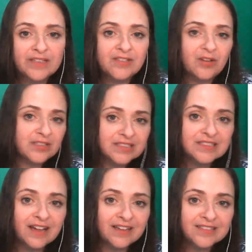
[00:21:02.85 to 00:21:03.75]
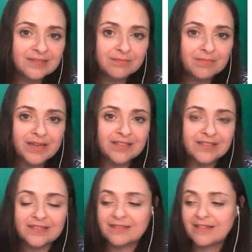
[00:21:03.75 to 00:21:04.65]
It's not discussed
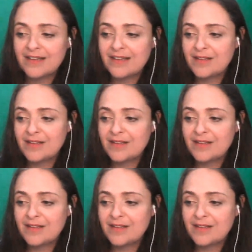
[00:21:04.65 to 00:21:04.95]
because